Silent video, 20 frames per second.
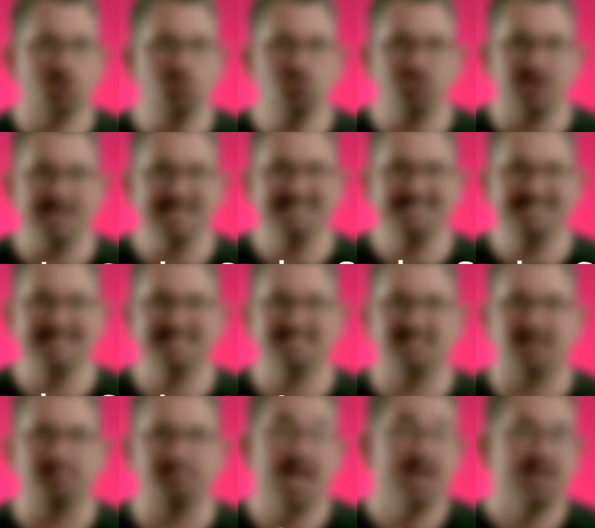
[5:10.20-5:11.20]
trader
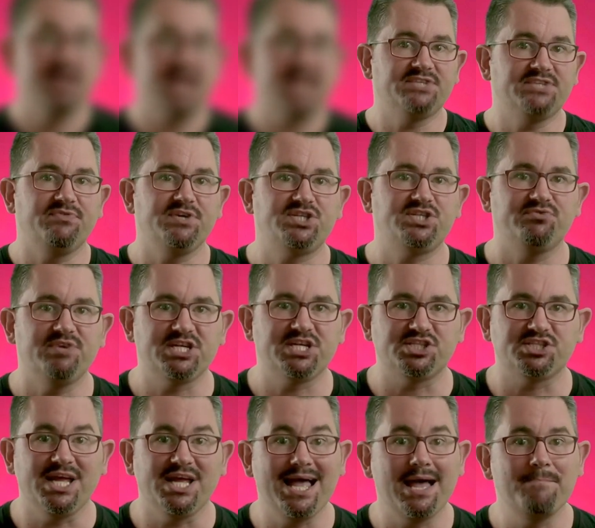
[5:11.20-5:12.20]
setup. It's free to
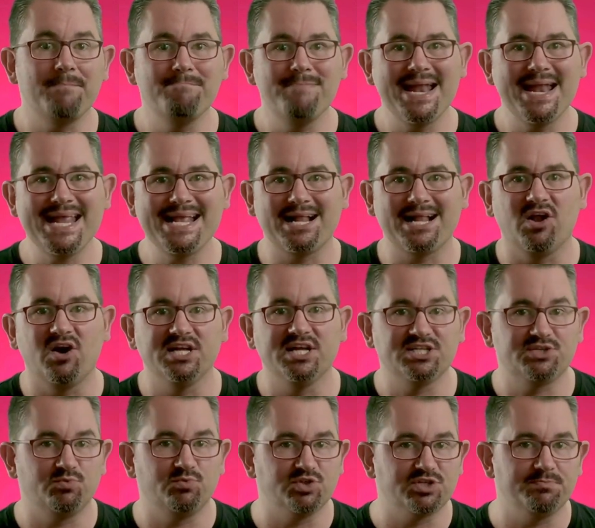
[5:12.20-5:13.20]
register and many
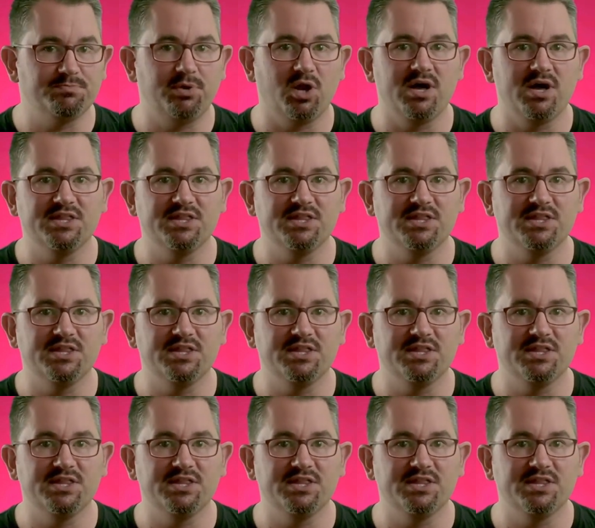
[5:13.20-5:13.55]
clients will supply the